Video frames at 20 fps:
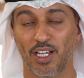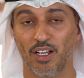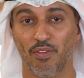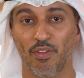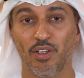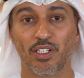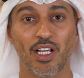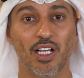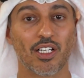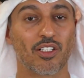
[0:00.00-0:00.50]

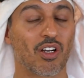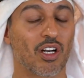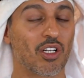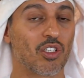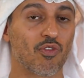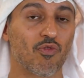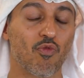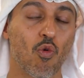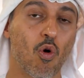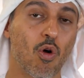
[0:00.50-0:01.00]
This has
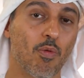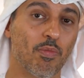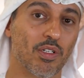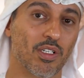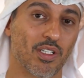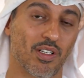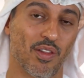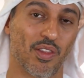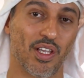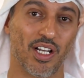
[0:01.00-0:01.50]
transformed
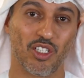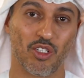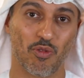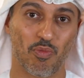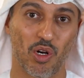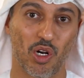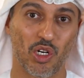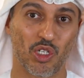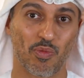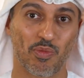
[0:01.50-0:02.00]
the
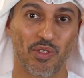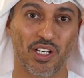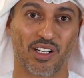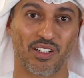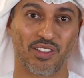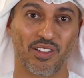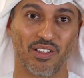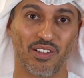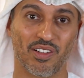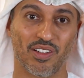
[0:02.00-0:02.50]
entrepreneurship
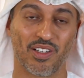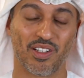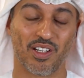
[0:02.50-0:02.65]
sector,